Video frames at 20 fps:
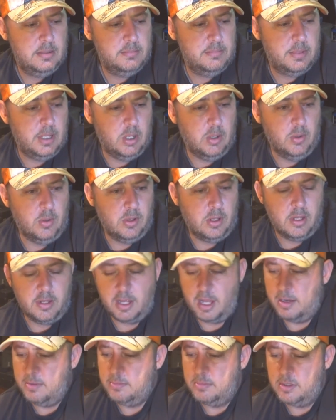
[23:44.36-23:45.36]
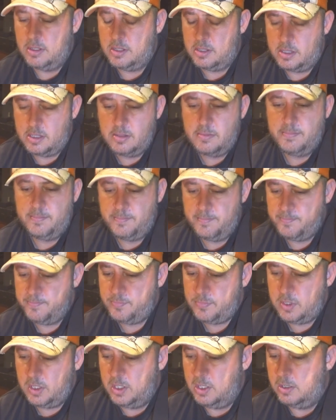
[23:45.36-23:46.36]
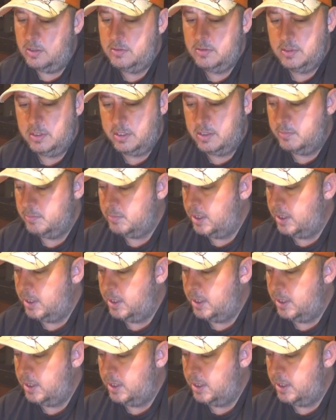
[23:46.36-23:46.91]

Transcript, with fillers: But all of that was, you know, it can